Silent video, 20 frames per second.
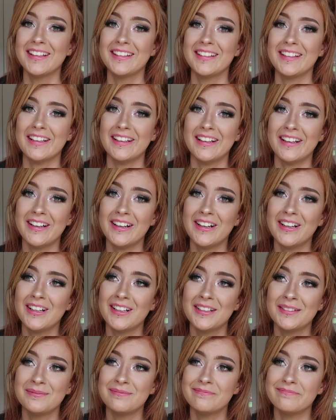
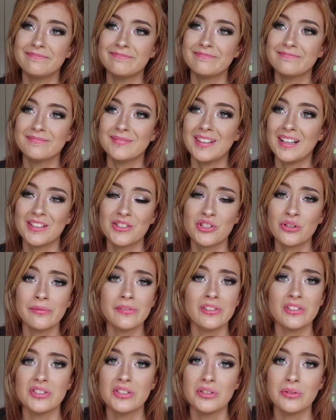yeah,
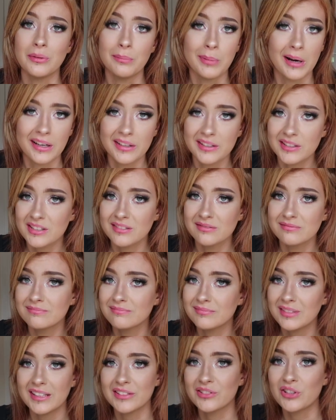something to do with bikes.
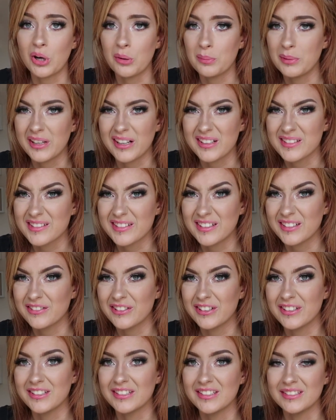It's got to be, hasn't it,
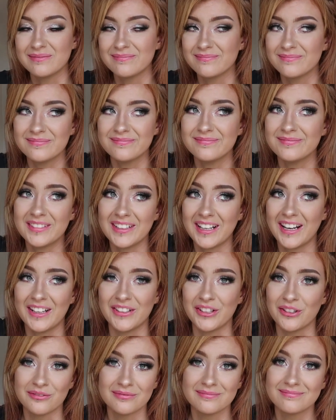really? I
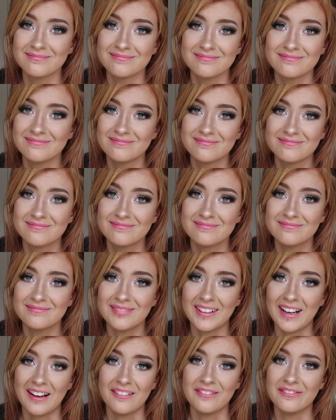don't
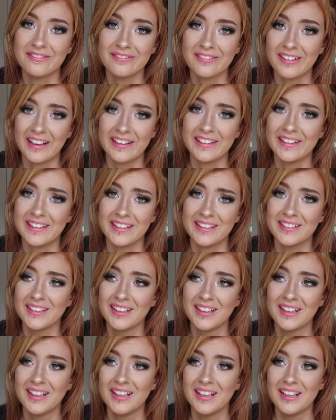have any
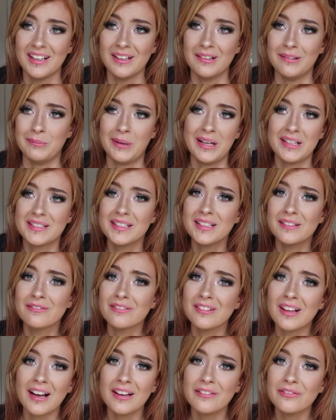massive
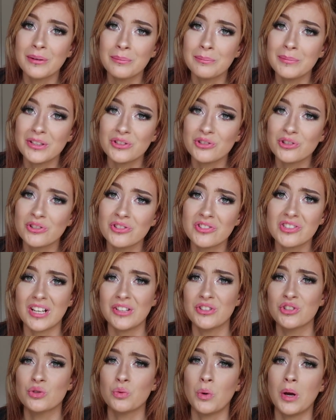life ambitions.
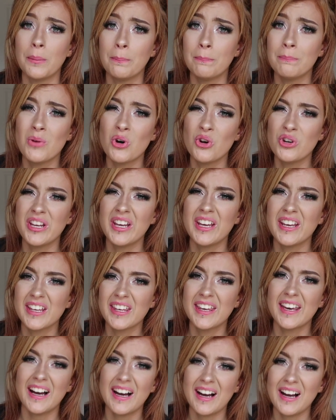I just want money,
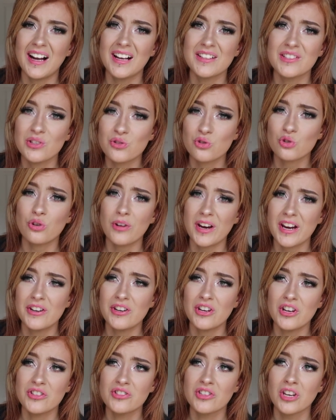cars,
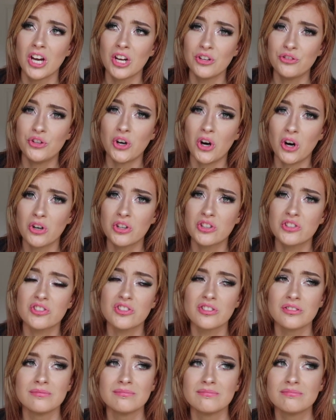trainers,
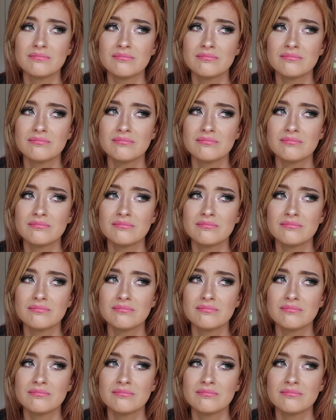dogs,